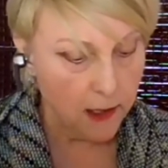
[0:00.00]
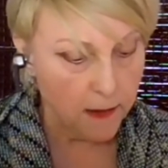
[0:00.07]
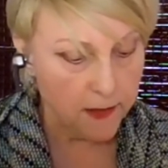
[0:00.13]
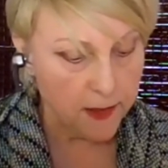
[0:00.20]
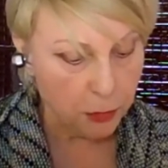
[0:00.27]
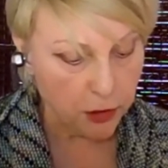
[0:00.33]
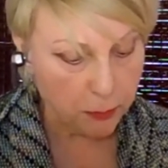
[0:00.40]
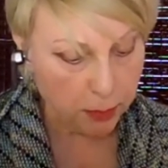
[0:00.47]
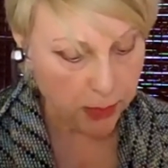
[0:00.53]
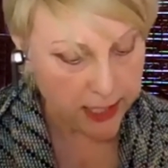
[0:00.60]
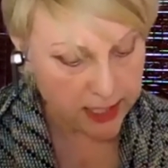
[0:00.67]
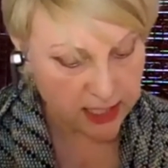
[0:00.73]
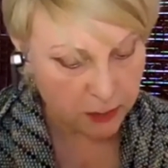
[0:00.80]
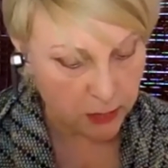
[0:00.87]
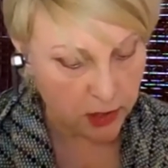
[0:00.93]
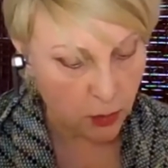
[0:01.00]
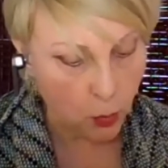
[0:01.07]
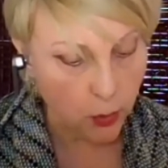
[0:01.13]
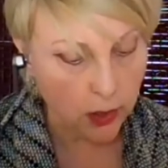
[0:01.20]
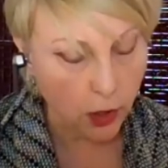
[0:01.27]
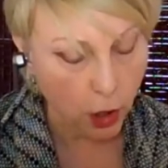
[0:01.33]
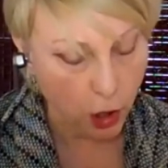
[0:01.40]
The replacement
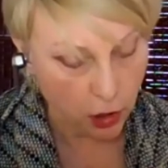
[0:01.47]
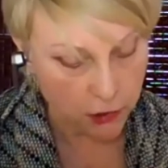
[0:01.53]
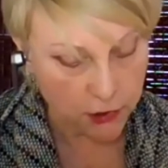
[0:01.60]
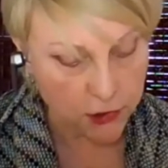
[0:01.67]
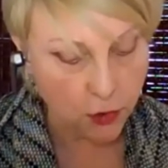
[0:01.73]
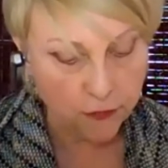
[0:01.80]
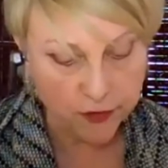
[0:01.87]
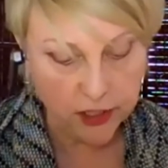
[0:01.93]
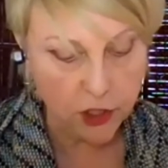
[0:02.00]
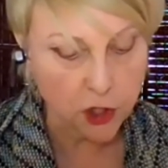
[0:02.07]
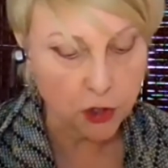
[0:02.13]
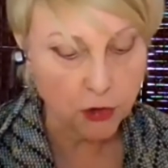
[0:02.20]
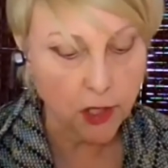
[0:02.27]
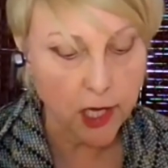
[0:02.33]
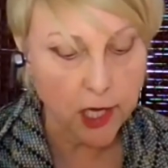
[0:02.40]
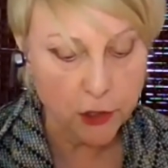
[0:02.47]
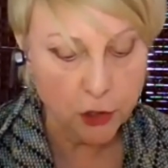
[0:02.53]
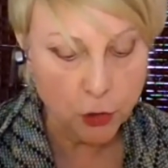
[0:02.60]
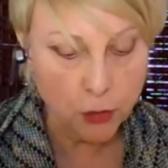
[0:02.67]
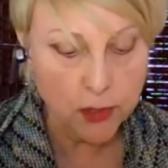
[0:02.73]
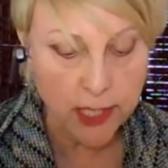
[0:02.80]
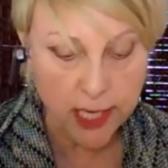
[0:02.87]
will also feature a
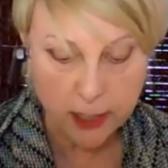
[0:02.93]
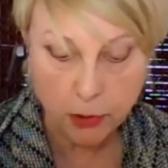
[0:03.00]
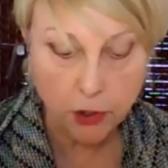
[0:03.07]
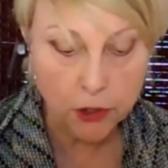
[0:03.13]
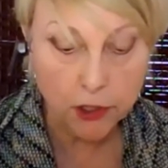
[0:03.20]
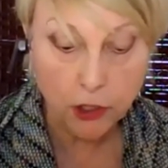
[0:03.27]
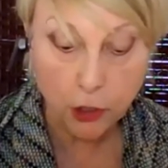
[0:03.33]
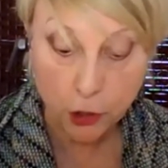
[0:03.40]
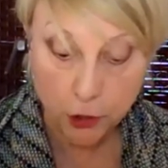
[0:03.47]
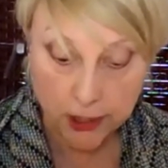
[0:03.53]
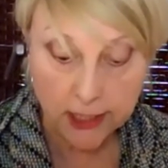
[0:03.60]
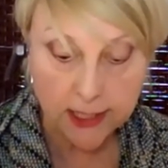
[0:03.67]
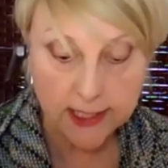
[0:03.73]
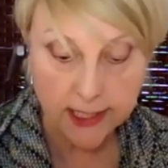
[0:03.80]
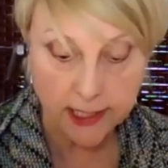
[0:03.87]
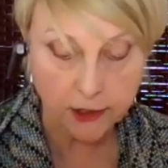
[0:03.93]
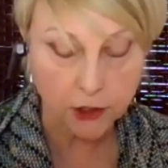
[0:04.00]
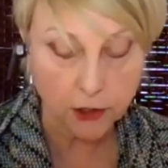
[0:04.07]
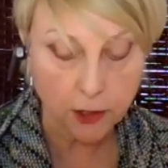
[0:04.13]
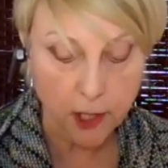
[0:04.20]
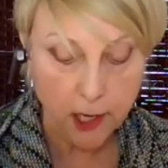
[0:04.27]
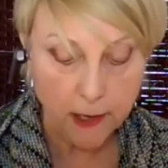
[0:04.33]
new neighborhood learning
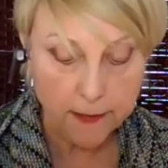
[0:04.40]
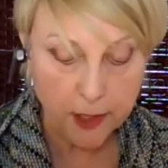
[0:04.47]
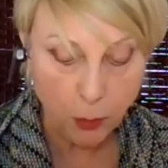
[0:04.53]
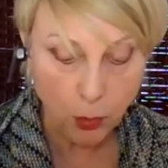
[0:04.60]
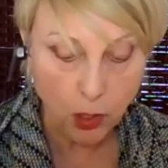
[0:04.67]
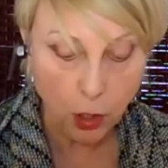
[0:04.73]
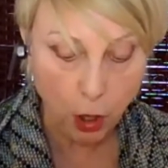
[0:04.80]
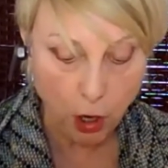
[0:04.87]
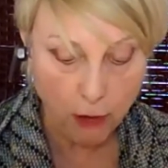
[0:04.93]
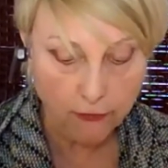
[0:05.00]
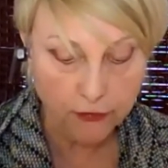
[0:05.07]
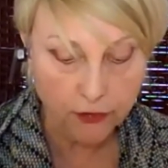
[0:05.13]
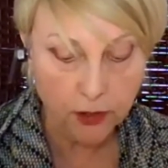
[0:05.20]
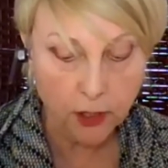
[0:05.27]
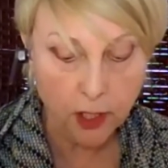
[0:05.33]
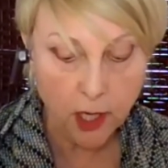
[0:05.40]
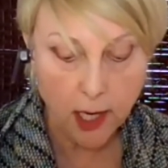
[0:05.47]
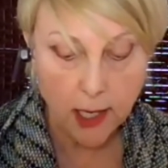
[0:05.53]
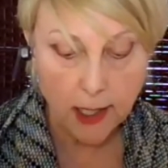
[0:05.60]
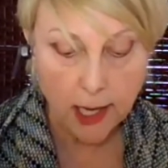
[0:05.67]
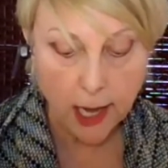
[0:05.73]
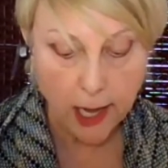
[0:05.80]
center that will offer
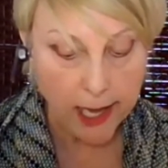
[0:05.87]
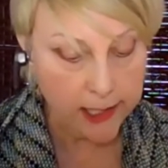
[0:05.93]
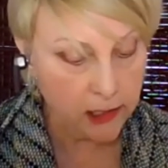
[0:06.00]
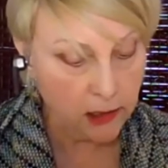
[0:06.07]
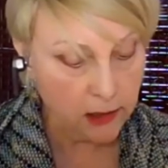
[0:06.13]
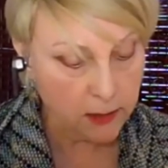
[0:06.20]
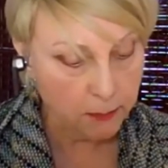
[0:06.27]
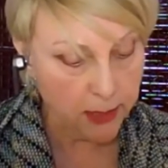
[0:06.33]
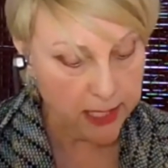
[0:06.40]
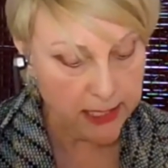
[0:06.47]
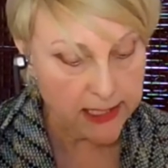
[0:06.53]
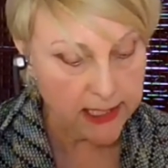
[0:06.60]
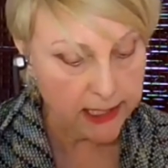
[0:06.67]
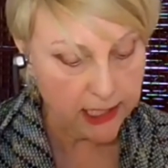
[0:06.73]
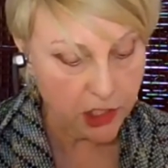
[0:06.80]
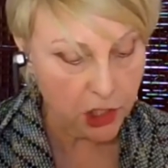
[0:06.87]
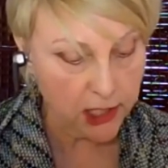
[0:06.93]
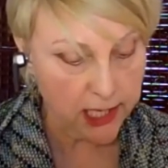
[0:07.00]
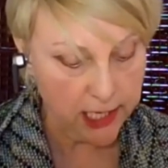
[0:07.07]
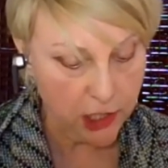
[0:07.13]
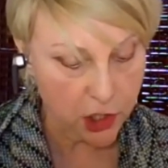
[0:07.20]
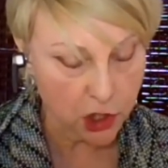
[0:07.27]
adult basic
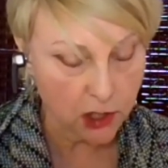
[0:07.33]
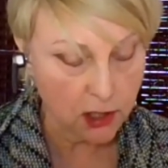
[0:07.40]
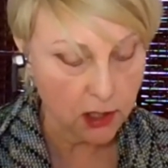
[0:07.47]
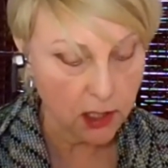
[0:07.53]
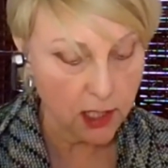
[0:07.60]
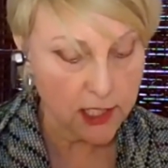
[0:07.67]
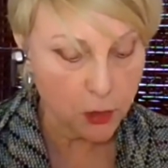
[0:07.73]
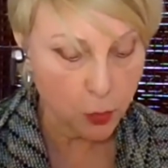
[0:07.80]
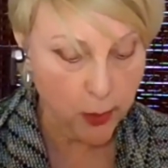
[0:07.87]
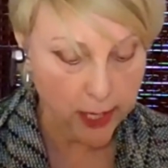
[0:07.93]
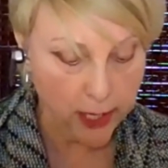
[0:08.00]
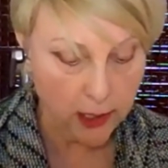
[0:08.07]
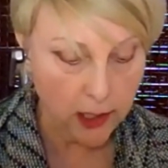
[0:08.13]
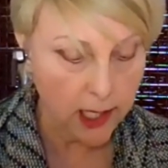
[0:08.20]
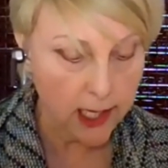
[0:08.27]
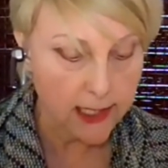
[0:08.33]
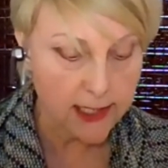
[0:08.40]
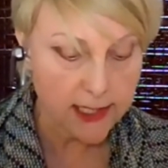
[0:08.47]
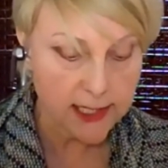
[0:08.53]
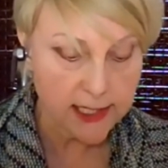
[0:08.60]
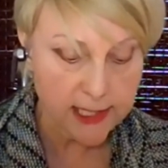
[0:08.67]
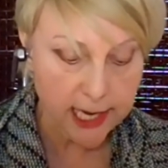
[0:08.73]
education, as well as a
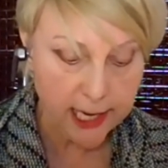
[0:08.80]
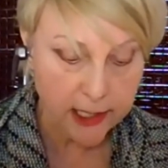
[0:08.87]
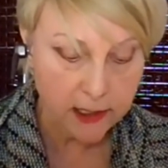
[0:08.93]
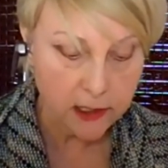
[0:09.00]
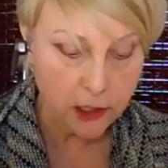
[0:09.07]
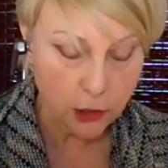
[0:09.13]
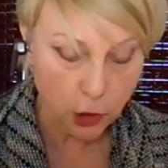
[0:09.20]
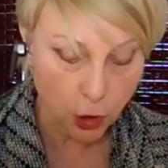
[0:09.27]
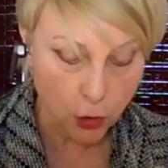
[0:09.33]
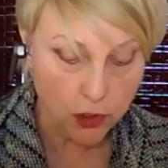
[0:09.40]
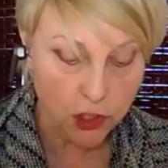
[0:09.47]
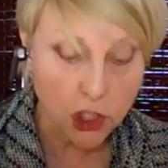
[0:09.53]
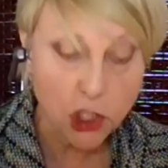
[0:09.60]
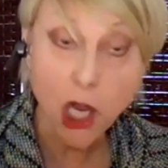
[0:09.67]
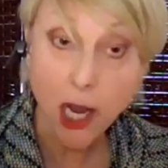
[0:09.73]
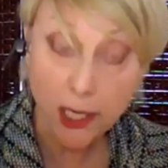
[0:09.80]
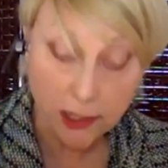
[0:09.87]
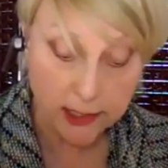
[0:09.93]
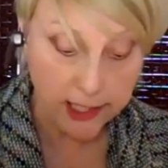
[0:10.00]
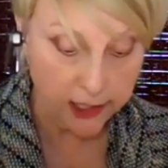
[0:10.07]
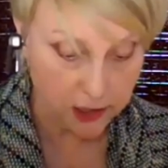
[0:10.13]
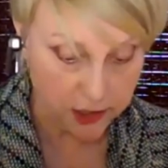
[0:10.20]
standalone
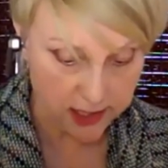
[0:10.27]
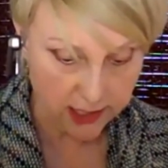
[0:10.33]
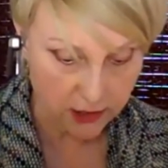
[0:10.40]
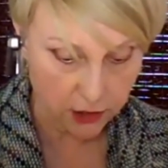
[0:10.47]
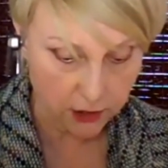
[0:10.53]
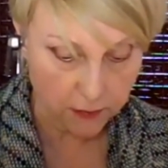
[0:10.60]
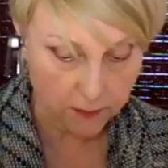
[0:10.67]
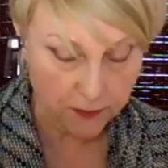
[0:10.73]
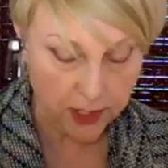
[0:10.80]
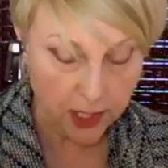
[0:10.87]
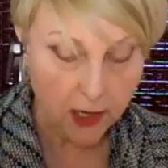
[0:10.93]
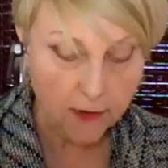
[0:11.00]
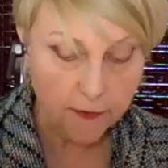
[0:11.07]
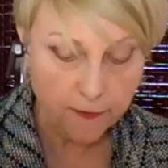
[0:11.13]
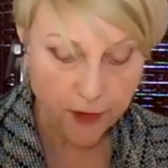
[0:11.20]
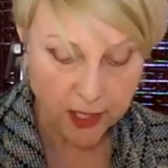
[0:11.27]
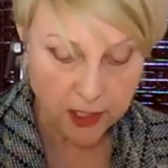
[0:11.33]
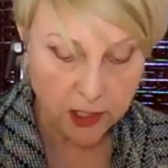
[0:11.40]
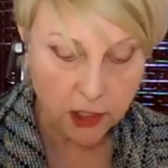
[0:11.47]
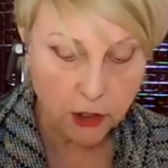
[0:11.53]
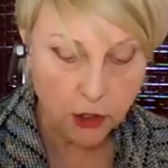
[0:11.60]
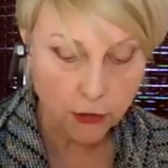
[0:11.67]
childcare center
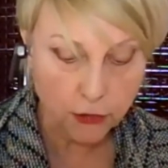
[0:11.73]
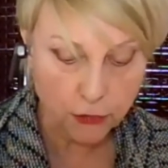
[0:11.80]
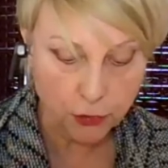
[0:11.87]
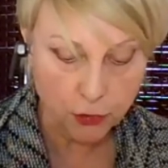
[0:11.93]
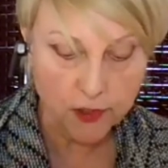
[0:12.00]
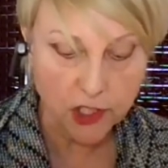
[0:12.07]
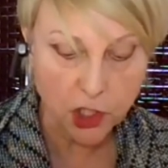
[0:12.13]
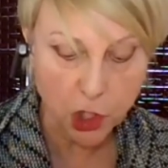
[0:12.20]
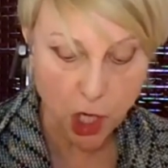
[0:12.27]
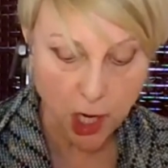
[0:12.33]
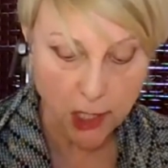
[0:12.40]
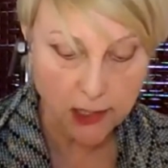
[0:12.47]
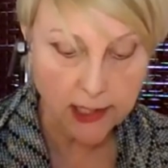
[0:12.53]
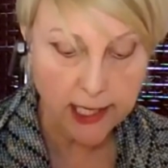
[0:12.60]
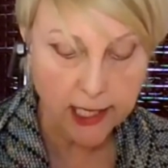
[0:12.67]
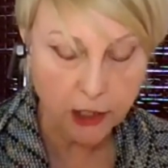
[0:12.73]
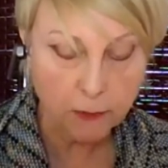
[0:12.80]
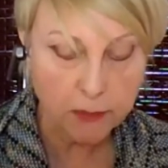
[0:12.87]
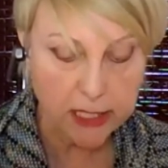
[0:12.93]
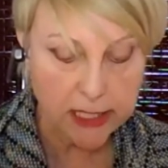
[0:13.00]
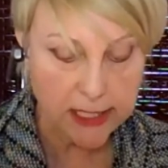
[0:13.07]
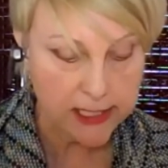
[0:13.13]
funded through the Childcare
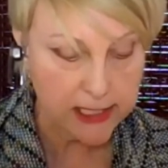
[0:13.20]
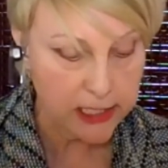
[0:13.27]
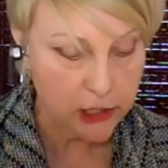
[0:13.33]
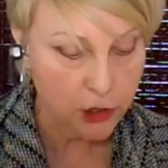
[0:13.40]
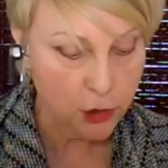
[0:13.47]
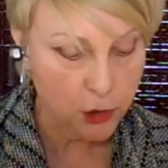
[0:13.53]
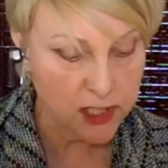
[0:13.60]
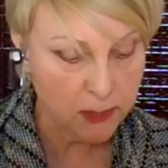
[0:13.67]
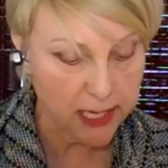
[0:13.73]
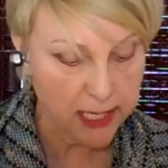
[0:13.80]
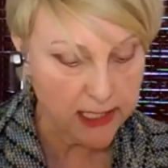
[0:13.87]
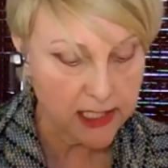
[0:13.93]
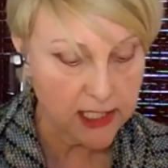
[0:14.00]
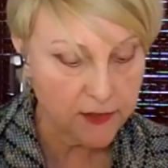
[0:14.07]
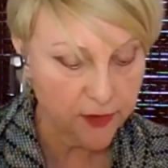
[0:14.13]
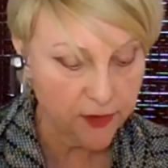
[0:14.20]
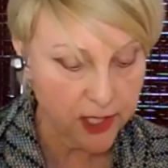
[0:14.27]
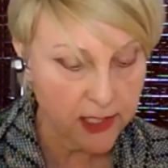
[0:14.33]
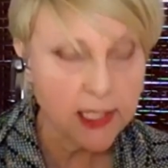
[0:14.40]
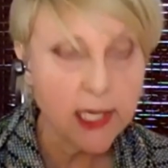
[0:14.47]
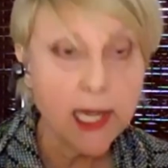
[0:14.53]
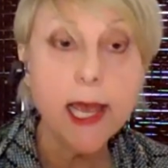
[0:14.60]
BC New Spaces
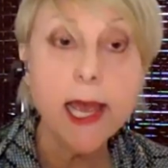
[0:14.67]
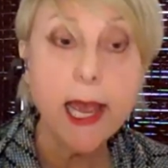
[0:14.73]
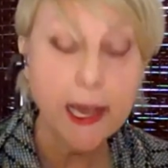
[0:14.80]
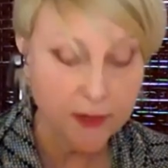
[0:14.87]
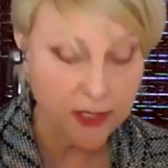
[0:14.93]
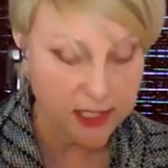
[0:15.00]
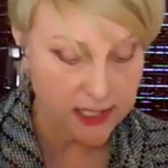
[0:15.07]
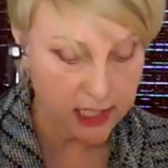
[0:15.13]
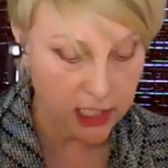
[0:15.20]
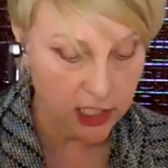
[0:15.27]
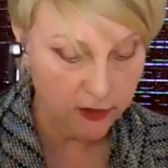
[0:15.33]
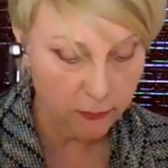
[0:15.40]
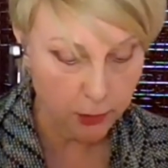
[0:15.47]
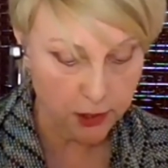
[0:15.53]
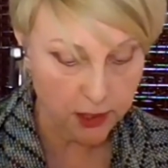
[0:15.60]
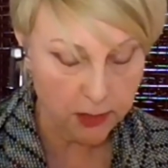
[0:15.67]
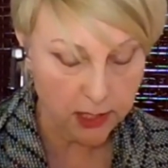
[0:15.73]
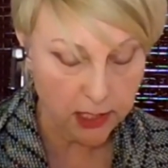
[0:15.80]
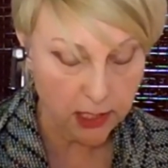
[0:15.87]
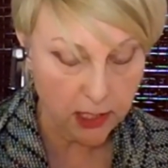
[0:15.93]
Fund and the City of Burnaby.